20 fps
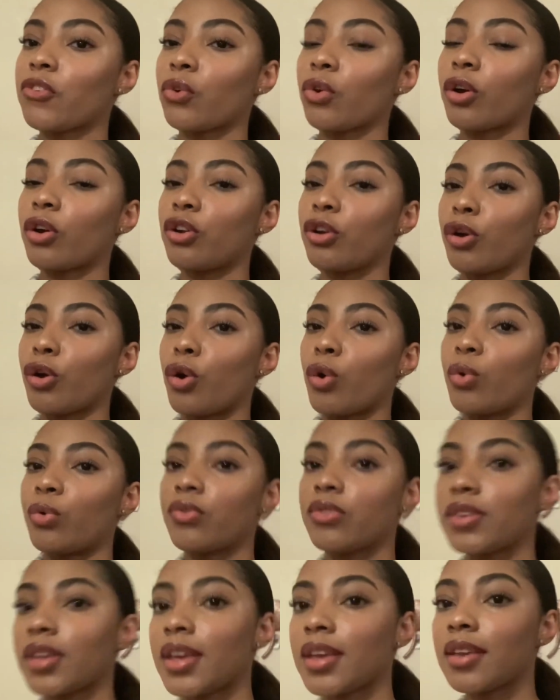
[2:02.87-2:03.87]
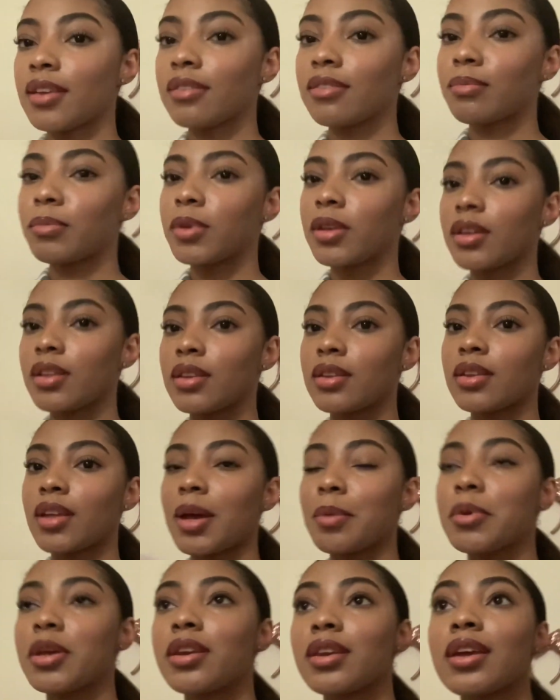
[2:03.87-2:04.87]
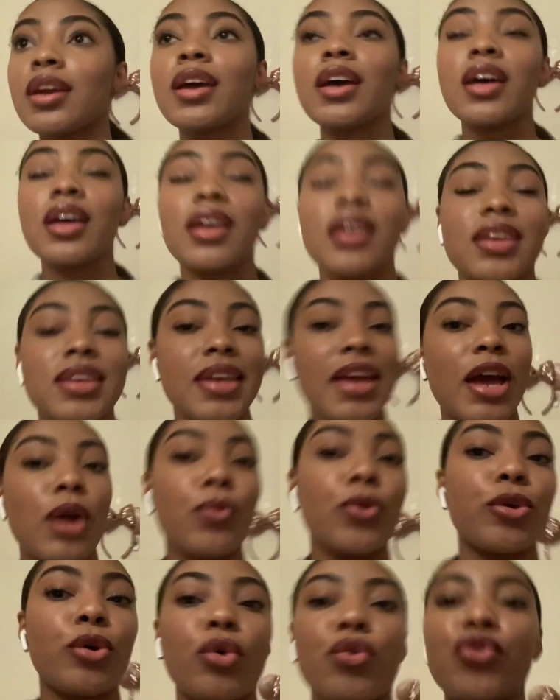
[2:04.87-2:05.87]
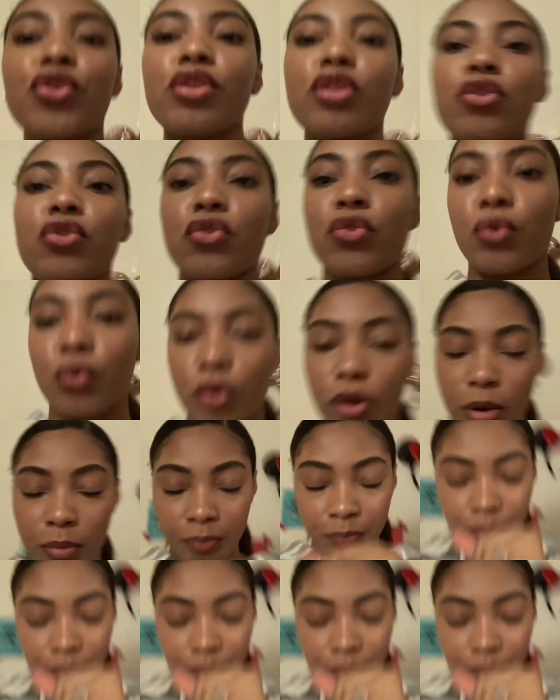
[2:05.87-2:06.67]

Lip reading: or your own taste, because I mean, yeah, we go to the store